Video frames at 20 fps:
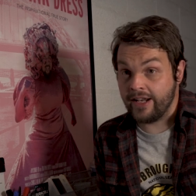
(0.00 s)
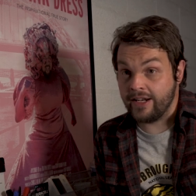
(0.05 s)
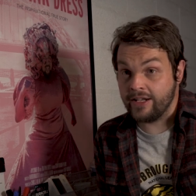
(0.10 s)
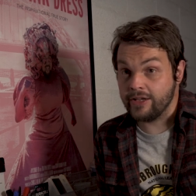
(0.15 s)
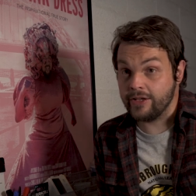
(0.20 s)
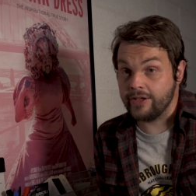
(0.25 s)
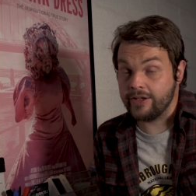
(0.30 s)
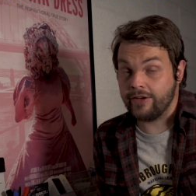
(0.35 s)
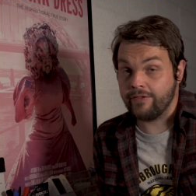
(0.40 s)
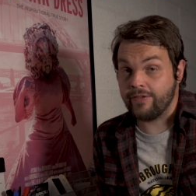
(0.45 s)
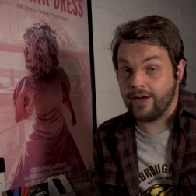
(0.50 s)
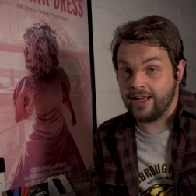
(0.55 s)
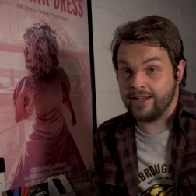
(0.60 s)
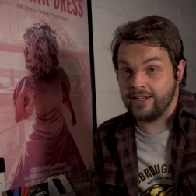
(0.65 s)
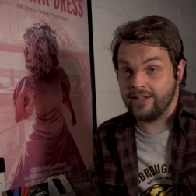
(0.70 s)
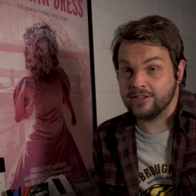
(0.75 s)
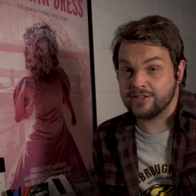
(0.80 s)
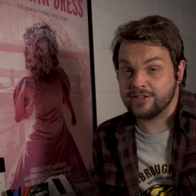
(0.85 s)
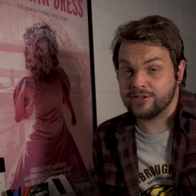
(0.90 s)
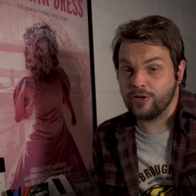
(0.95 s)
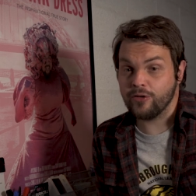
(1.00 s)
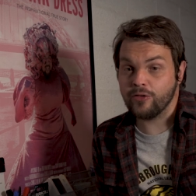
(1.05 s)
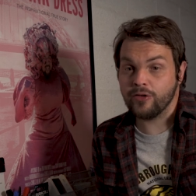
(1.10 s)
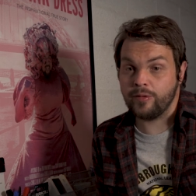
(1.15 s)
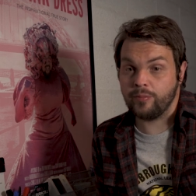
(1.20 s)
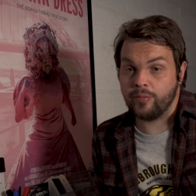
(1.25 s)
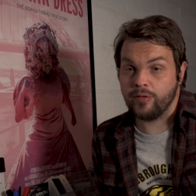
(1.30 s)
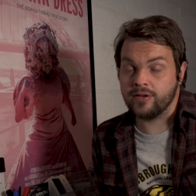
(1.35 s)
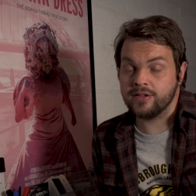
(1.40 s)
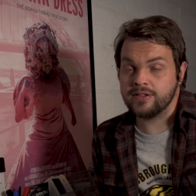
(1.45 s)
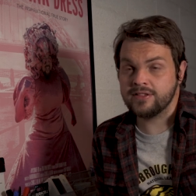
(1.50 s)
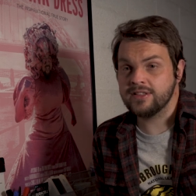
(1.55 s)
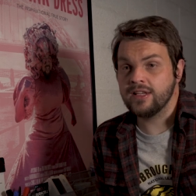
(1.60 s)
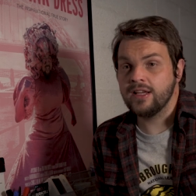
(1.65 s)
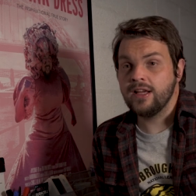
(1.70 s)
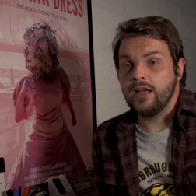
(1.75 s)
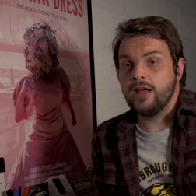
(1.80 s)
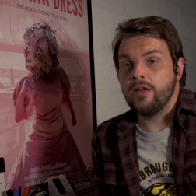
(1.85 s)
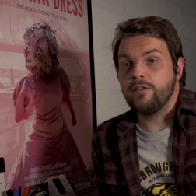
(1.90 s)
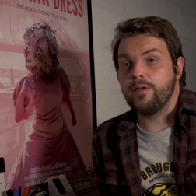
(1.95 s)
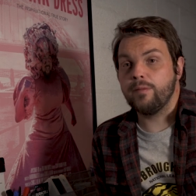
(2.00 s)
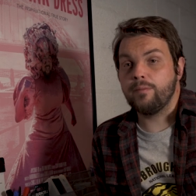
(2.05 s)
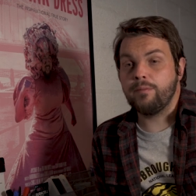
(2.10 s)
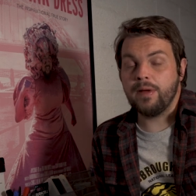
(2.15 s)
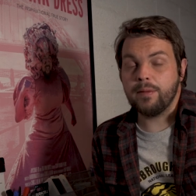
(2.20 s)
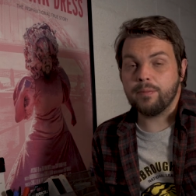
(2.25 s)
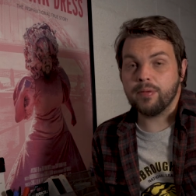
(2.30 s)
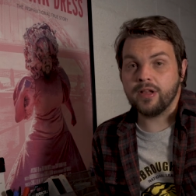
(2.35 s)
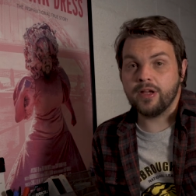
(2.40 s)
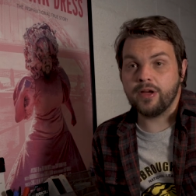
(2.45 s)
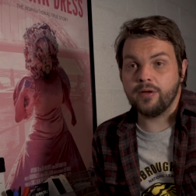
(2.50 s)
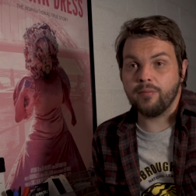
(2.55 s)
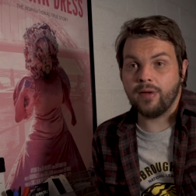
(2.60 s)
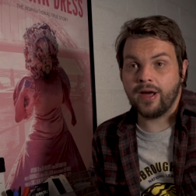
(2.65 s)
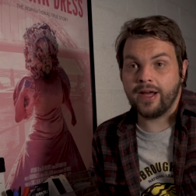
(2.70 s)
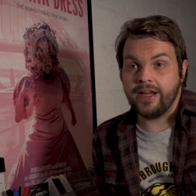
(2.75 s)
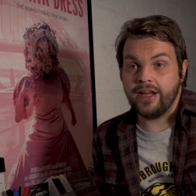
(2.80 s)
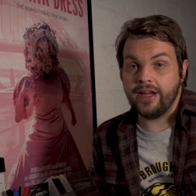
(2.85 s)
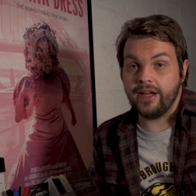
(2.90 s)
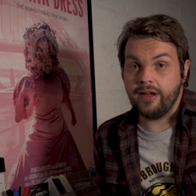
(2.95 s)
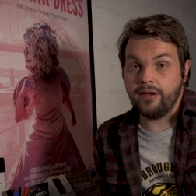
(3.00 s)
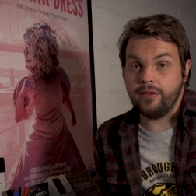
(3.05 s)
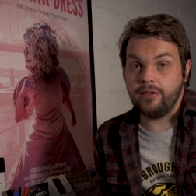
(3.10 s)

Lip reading: included that in your storyboards, the people who might